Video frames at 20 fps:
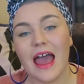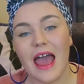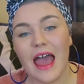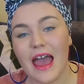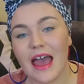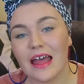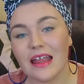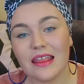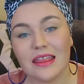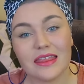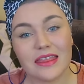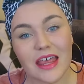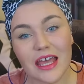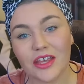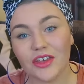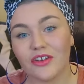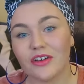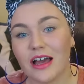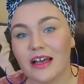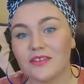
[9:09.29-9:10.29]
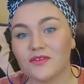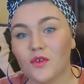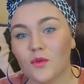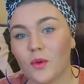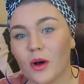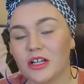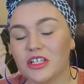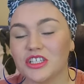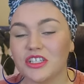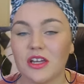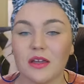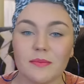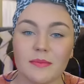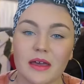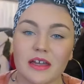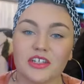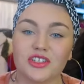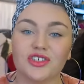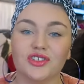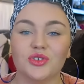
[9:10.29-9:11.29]
And thank you guys for watching.
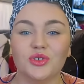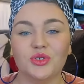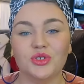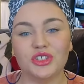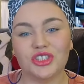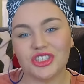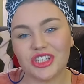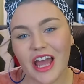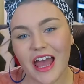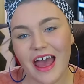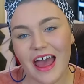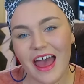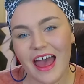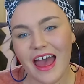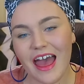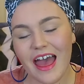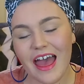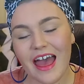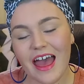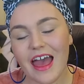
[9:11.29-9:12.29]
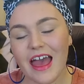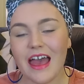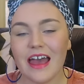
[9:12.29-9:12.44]
Make sure you share,